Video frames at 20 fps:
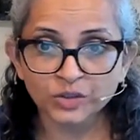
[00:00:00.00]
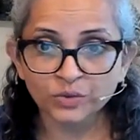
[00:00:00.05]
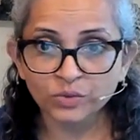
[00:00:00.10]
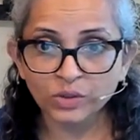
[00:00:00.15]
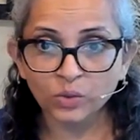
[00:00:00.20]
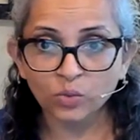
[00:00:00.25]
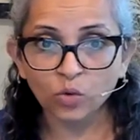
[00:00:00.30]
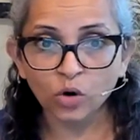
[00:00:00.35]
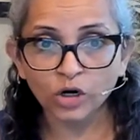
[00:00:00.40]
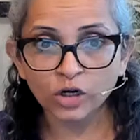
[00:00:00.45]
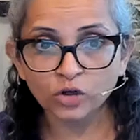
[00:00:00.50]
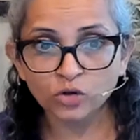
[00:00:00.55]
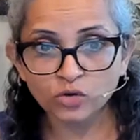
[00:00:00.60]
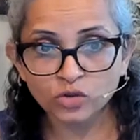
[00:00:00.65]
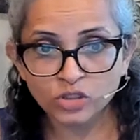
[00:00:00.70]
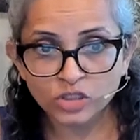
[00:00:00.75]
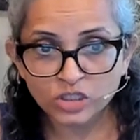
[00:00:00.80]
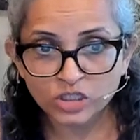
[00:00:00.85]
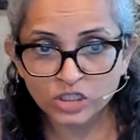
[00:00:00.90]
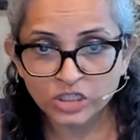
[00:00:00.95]
we want to
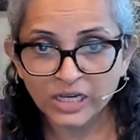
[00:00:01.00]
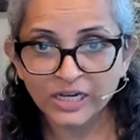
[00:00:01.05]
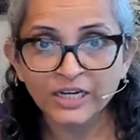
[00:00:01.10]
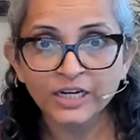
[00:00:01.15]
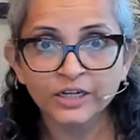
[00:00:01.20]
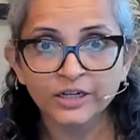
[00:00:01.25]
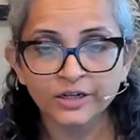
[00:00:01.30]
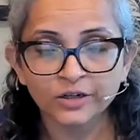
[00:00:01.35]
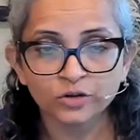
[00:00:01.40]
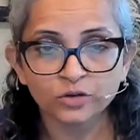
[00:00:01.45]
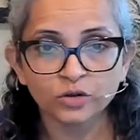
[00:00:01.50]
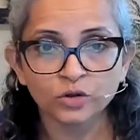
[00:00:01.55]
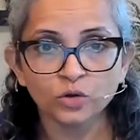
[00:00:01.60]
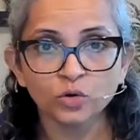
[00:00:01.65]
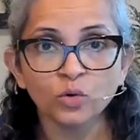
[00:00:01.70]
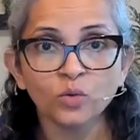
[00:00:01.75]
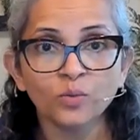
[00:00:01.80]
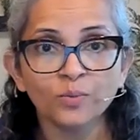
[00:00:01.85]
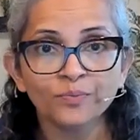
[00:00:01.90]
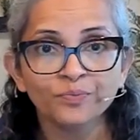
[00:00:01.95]
send it into the
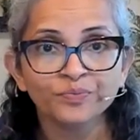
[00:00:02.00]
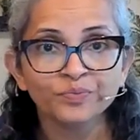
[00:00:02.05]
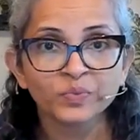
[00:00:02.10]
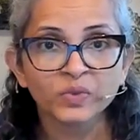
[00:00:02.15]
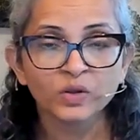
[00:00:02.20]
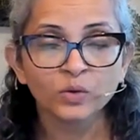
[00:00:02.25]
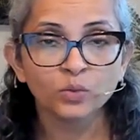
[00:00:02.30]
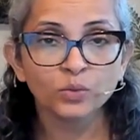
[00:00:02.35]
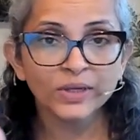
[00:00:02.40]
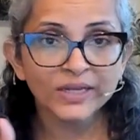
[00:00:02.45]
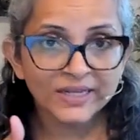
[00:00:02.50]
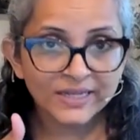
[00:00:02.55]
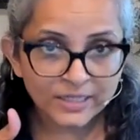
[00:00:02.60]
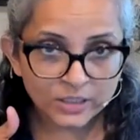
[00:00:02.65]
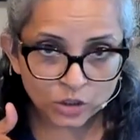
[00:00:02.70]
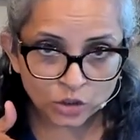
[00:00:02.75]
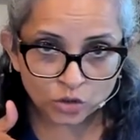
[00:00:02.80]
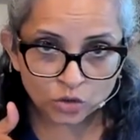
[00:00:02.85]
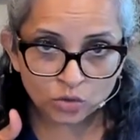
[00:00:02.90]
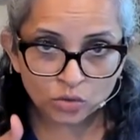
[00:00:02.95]
room, we
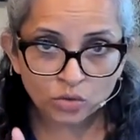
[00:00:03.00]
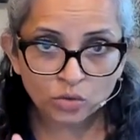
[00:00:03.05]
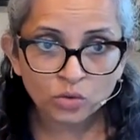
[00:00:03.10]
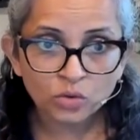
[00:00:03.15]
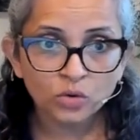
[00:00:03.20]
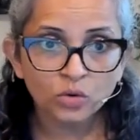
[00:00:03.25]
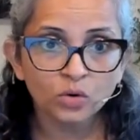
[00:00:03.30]
need to